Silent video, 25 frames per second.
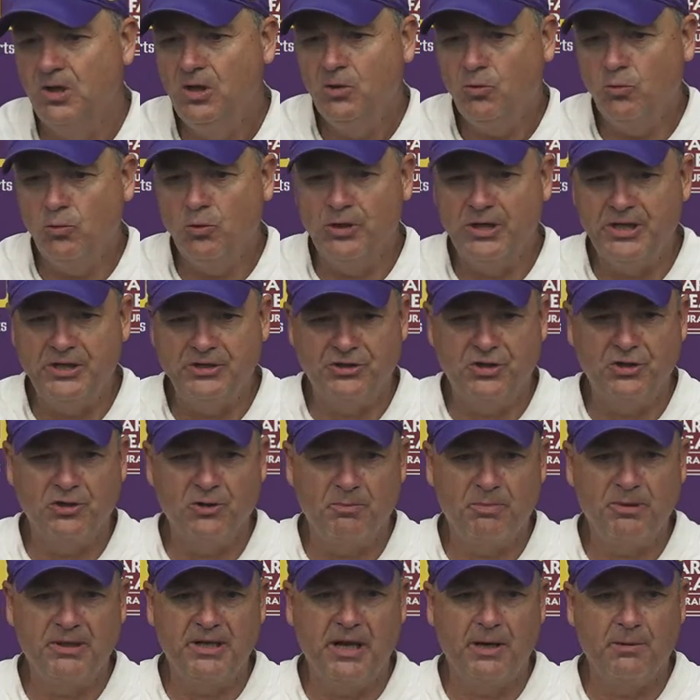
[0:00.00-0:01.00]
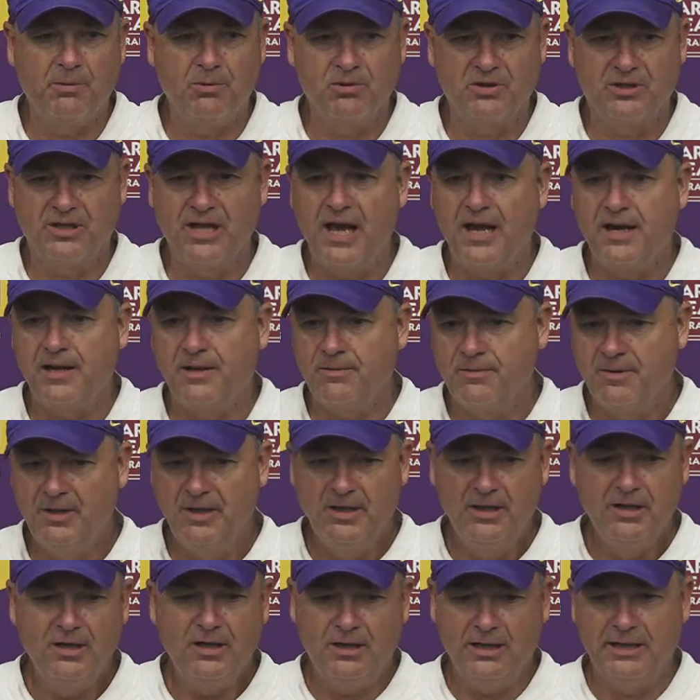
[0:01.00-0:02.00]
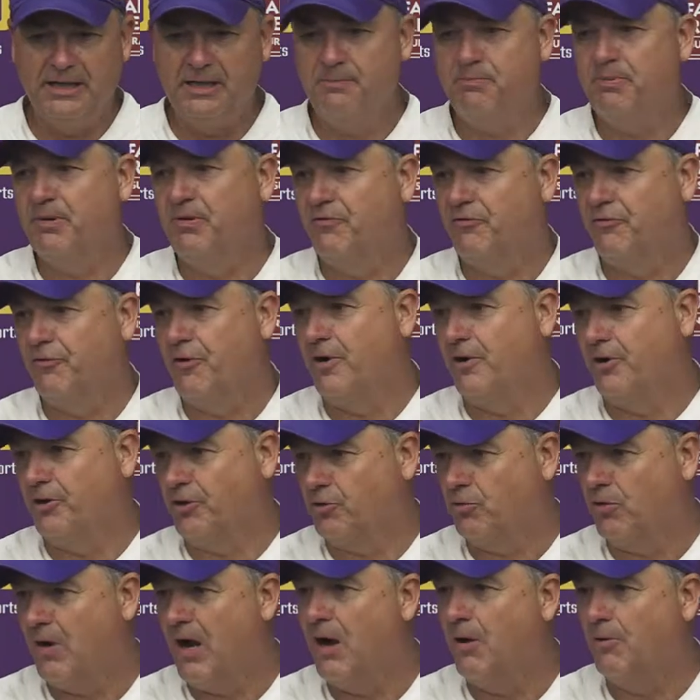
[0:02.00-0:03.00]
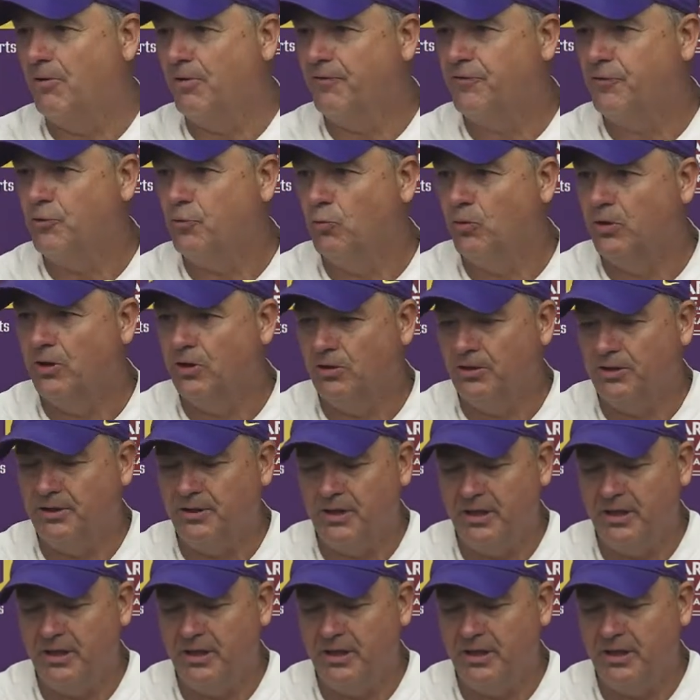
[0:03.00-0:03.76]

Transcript: where he's going to be able to kind of leap in front of the crowd, if you will, and,